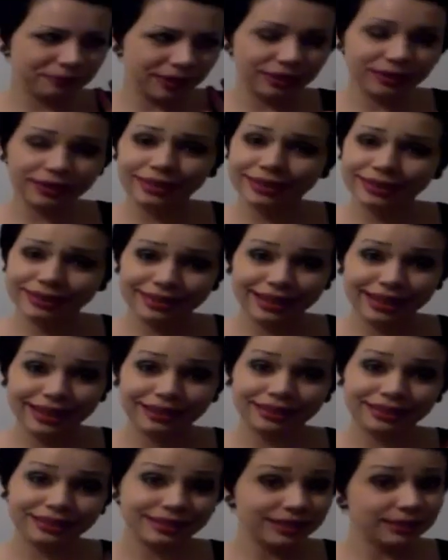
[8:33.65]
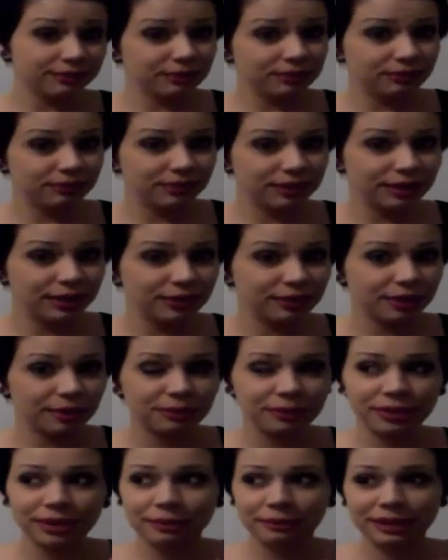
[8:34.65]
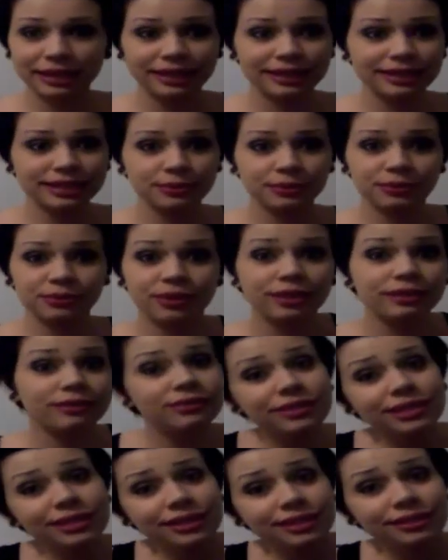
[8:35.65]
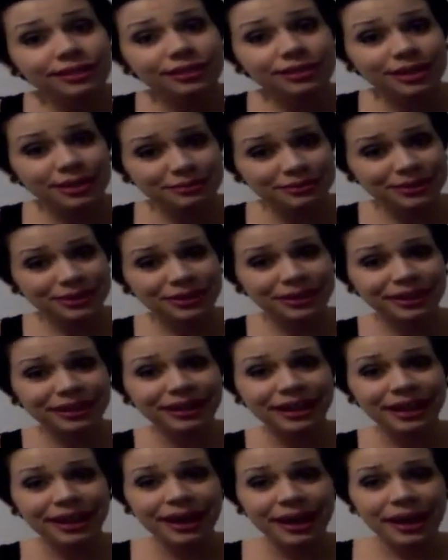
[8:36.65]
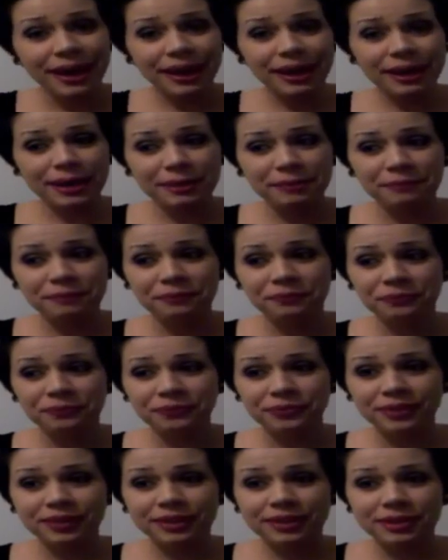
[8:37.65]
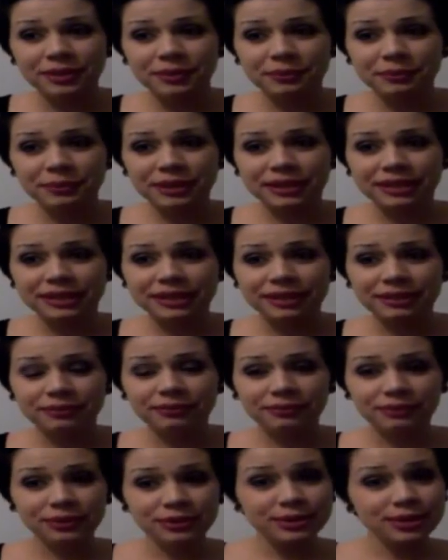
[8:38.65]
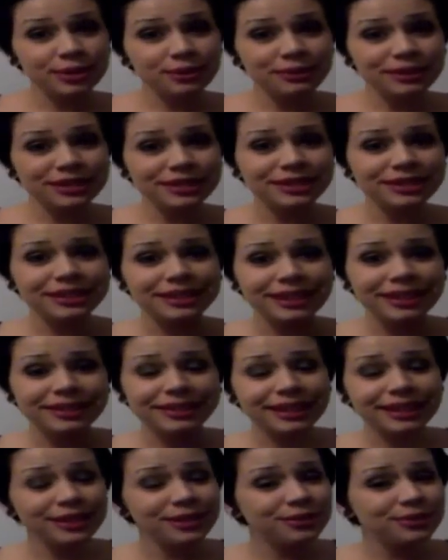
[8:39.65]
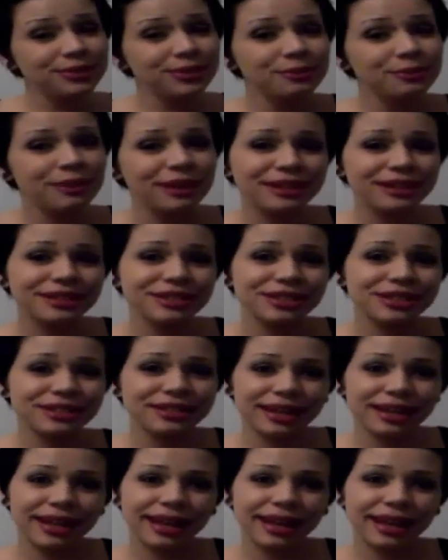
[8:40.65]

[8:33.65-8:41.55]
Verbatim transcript: I'll get into that on a different video. I'm already making this one run really long, I'm sorry. Um, but if you're still watching, thank you so much.